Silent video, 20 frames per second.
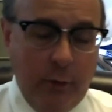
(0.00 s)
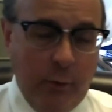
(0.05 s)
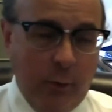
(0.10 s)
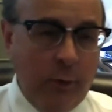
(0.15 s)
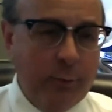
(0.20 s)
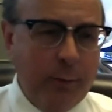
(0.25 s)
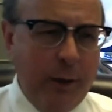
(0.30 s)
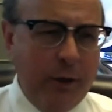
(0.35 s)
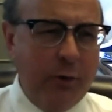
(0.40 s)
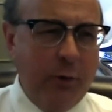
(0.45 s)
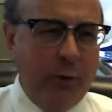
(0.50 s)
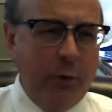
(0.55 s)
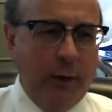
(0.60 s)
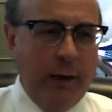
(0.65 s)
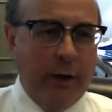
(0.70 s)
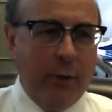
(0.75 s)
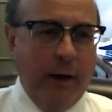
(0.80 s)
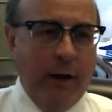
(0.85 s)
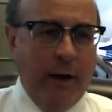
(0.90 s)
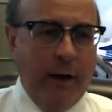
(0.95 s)
especially when you
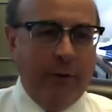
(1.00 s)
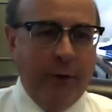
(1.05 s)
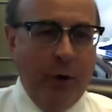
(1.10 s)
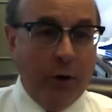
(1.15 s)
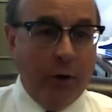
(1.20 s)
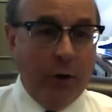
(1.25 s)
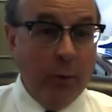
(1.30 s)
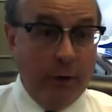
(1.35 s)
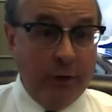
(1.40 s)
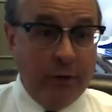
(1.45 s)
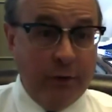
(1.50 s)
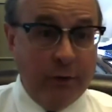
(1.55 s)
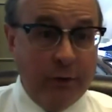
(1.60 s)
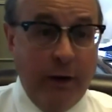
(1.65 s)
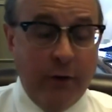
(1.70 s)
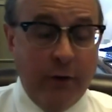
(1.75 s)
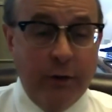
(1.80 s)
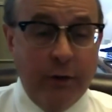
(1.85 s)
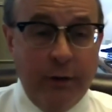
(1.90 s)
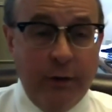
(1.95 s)
get around voter
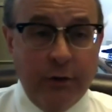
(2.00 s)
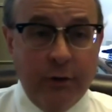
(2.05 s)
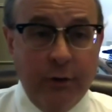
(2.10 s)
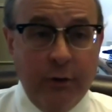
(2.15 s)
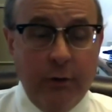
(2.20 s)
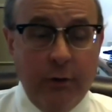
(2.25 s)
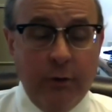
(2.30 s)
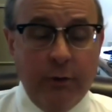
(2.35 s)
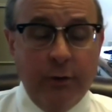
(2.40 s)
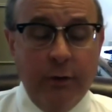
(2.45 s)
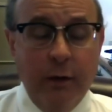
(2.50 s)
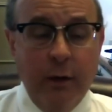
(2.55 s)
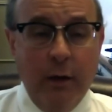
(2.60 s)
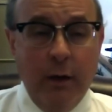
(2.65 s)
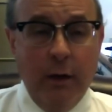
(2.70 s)
registration issues.